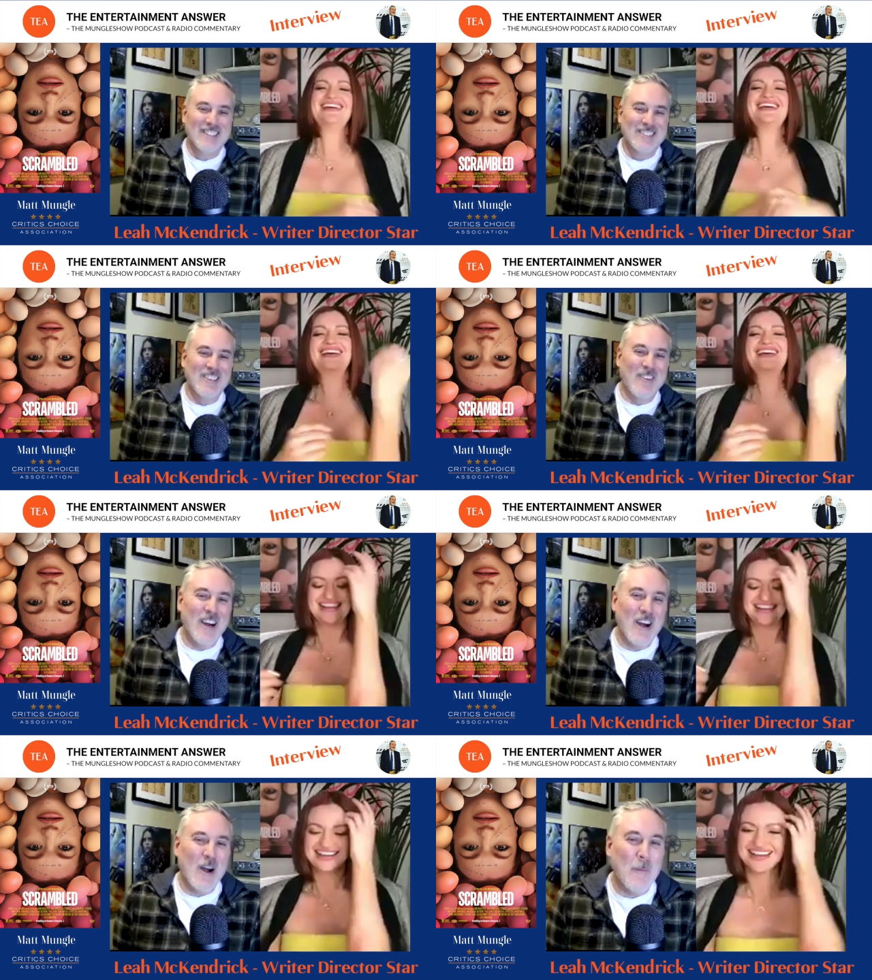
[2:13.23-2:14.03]
Speaker 1: so
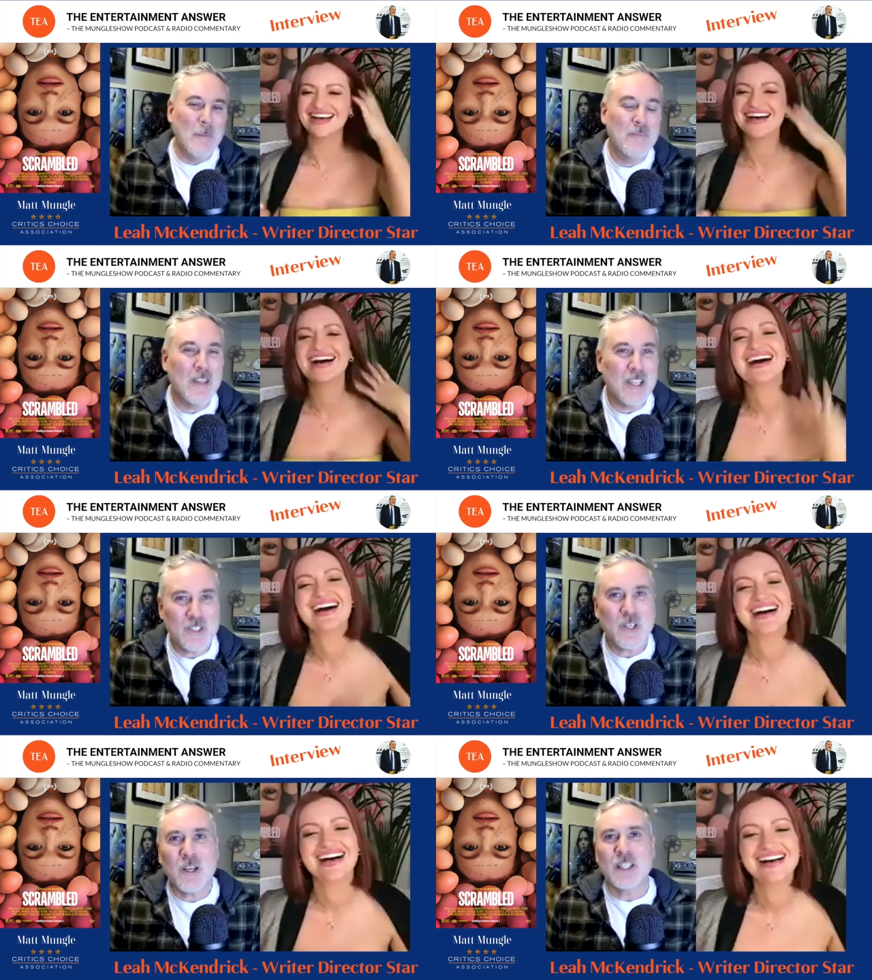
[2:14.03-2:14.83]
um, let's
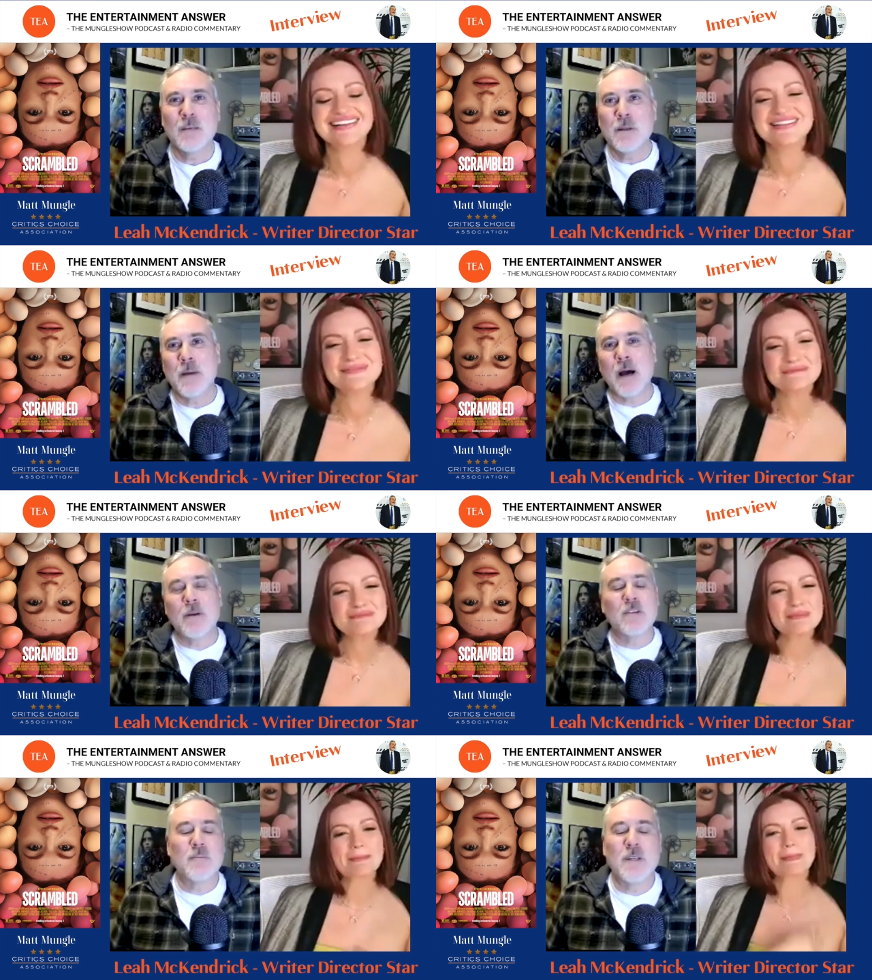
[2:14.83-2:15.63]
talk a little bit about
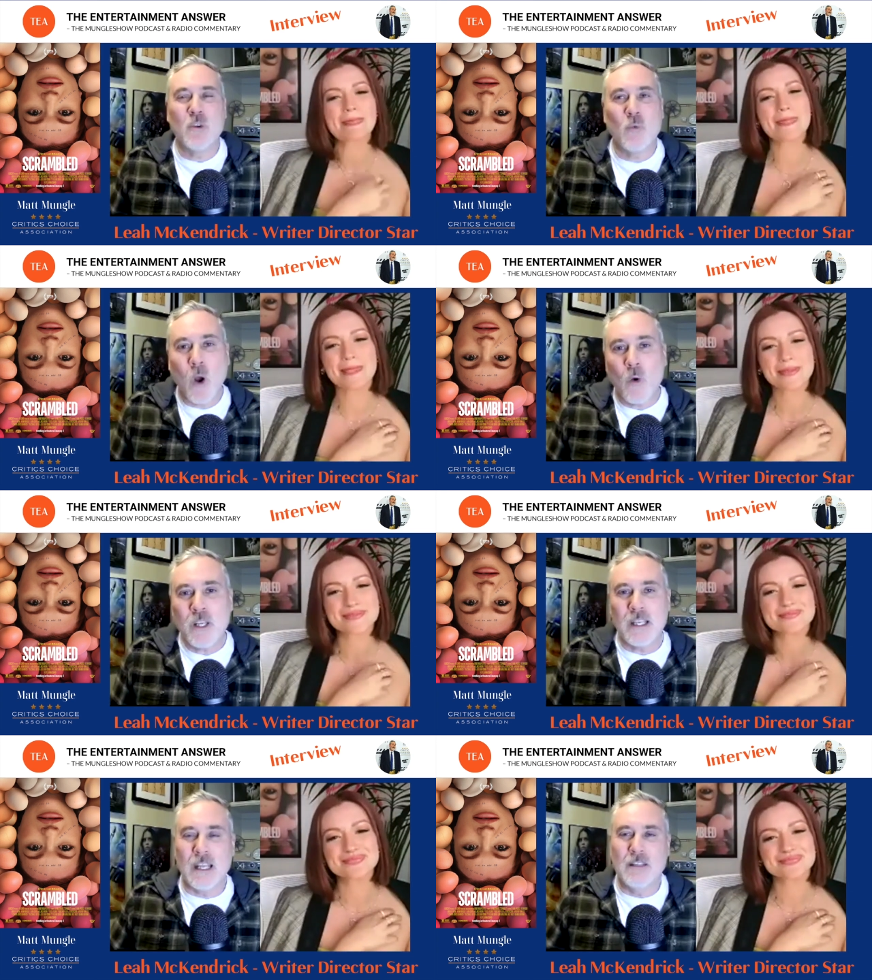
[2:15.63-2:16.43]
because I mean you wrote
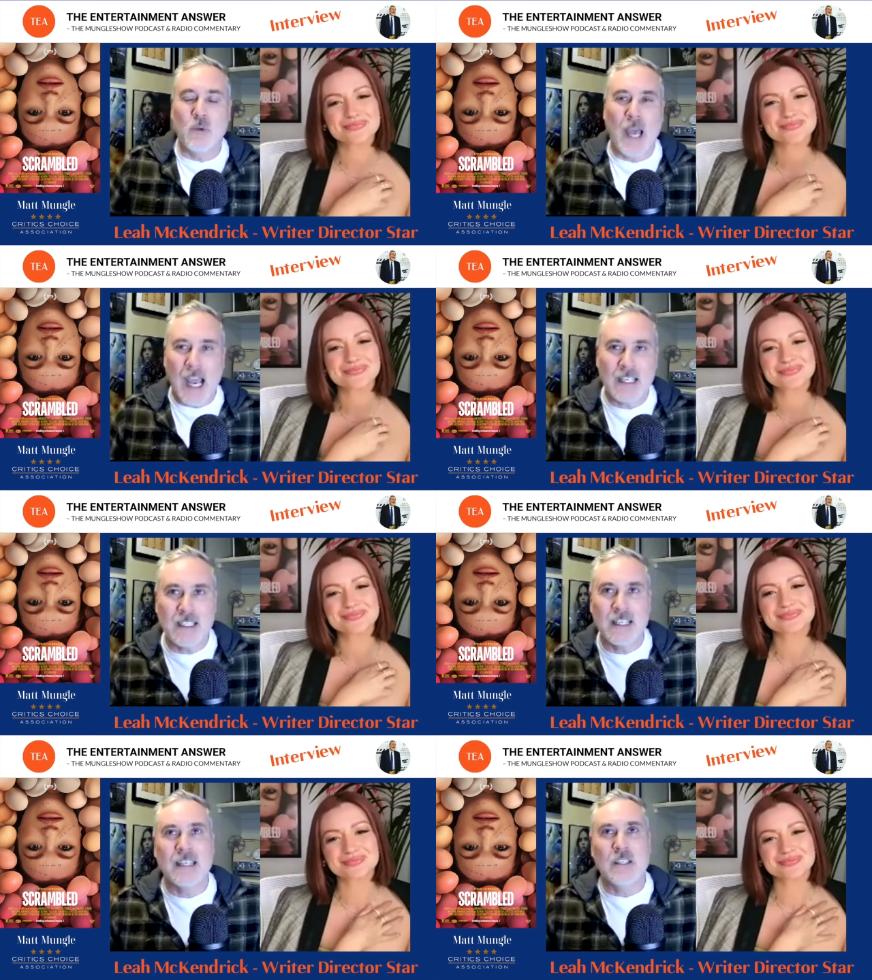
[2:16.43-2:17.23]
it and you
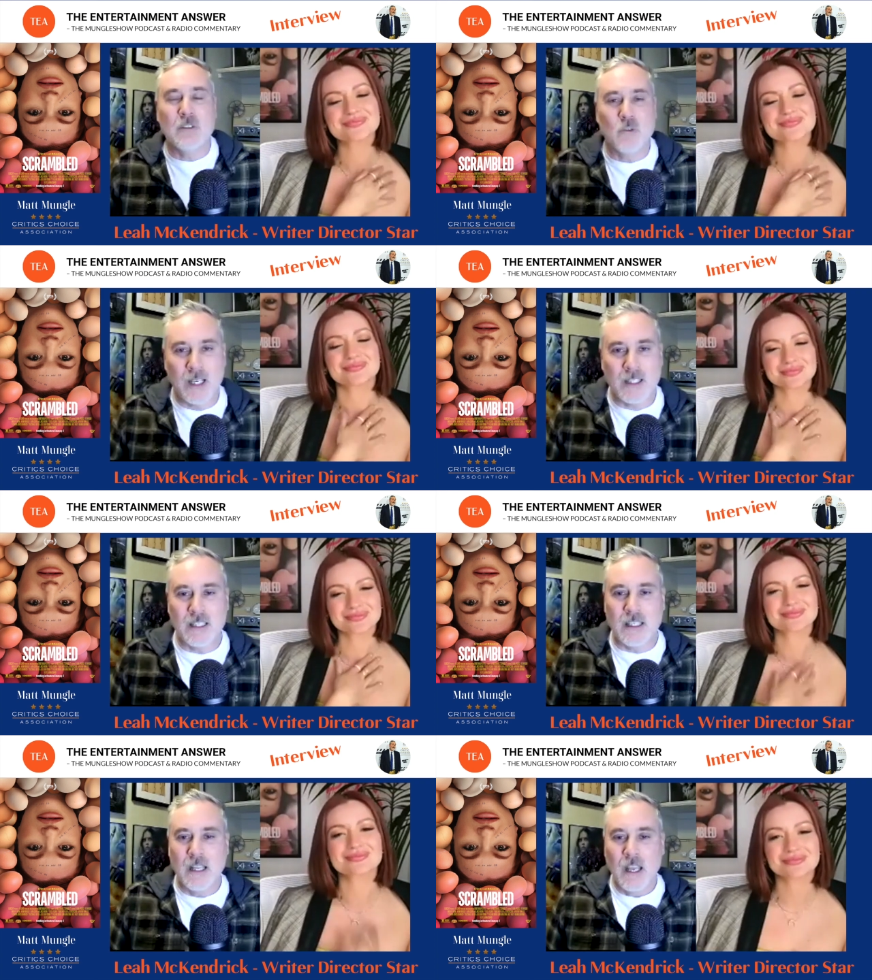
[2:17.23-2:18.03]
acted in it, you directed
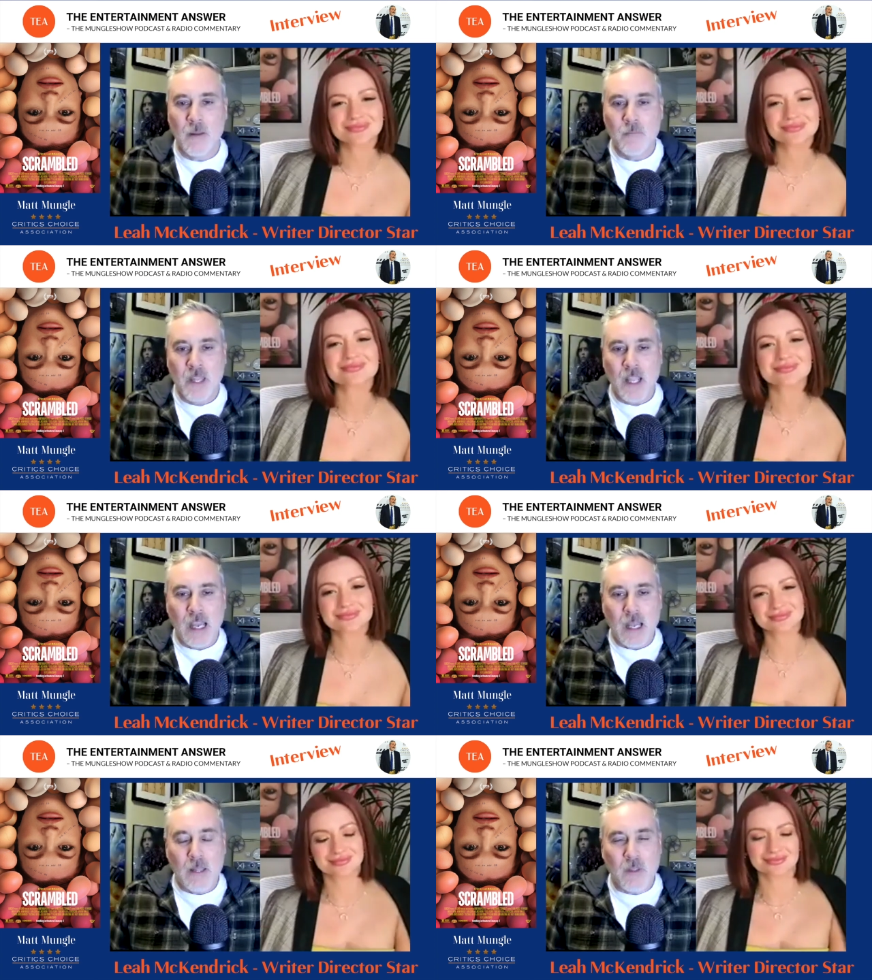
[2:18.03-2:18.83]
it.
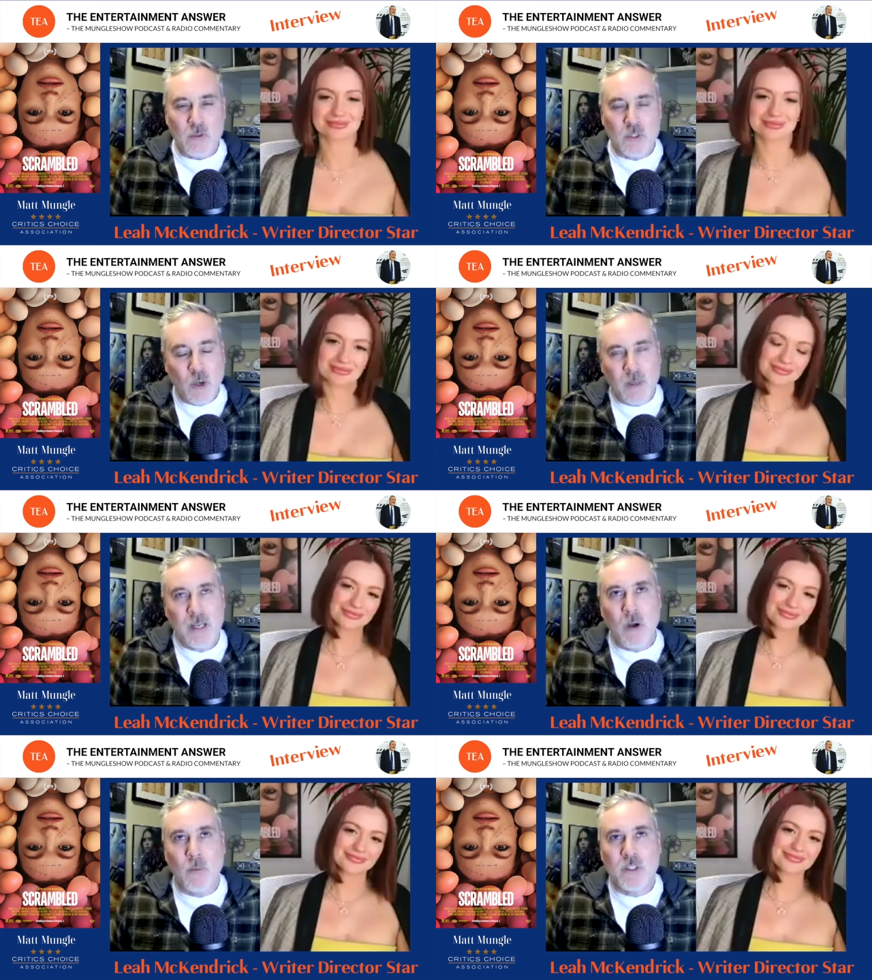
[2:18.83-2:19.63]
There were so many
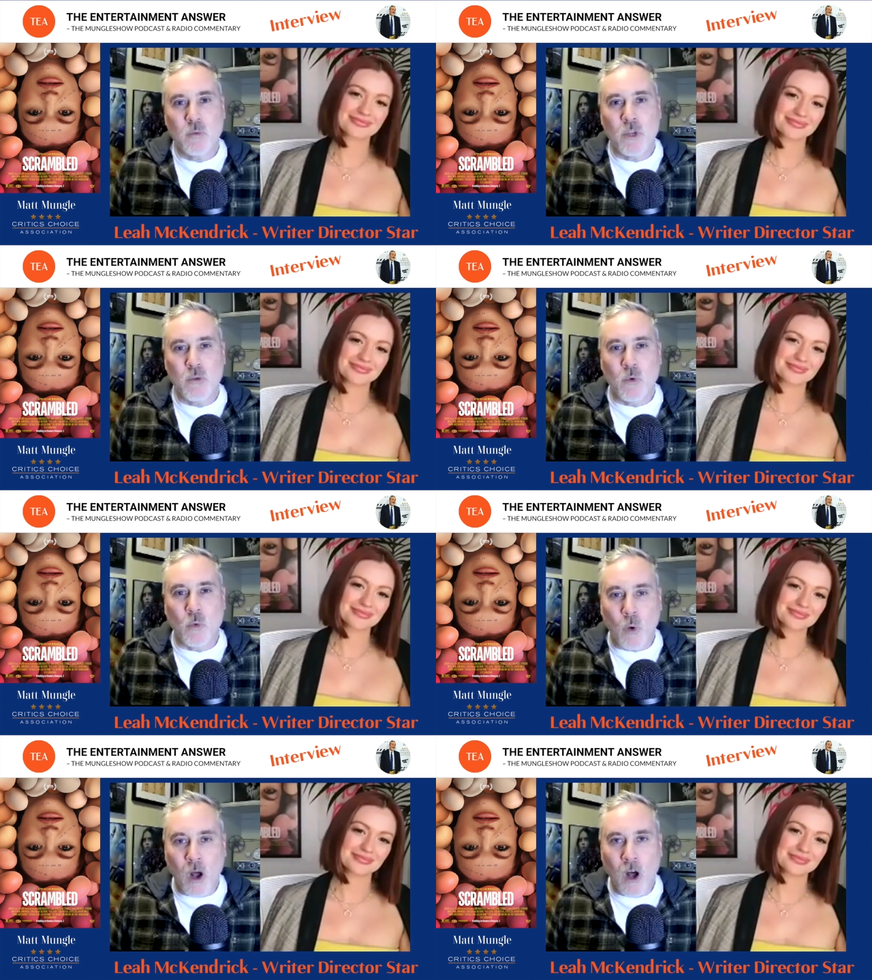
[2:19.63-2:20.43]
moments where you were
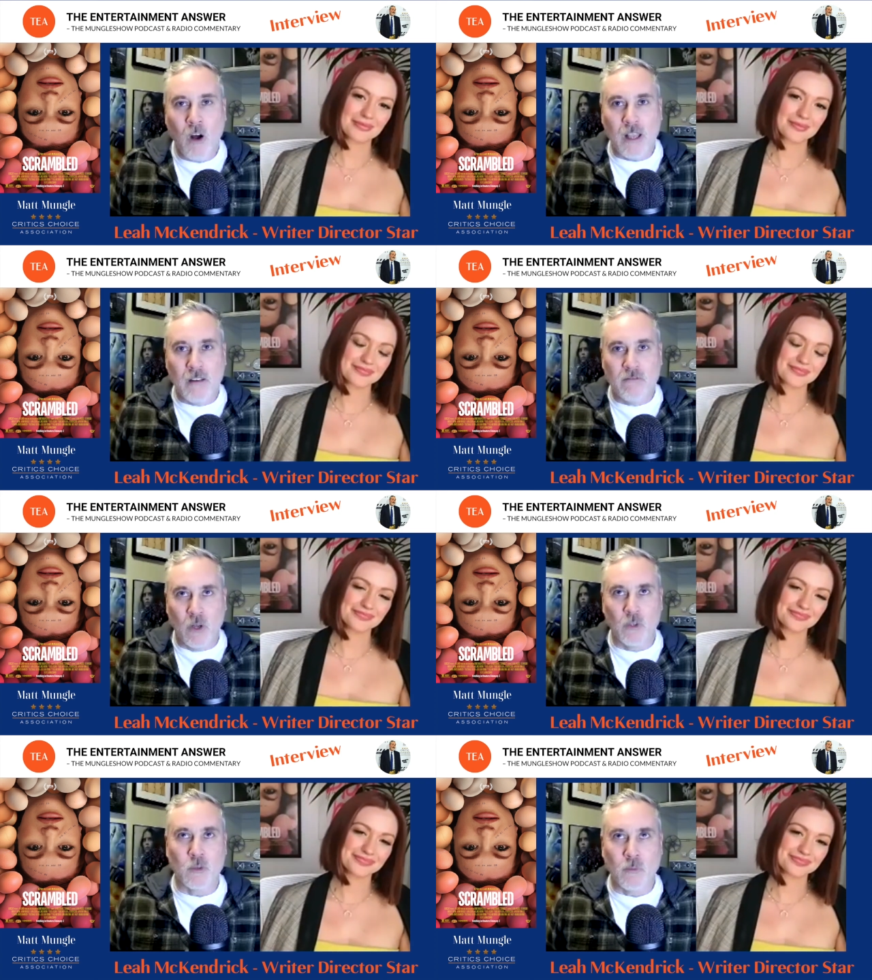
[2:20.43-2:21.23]
raw and
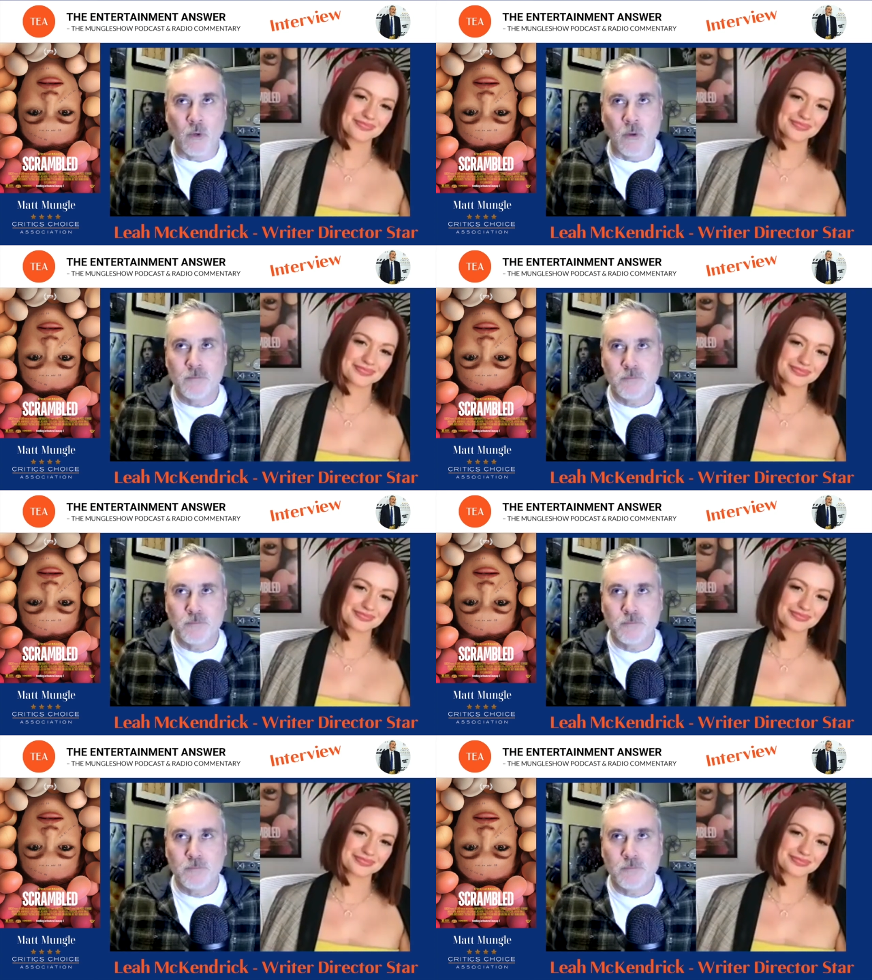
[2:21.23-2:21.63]
vulnerable.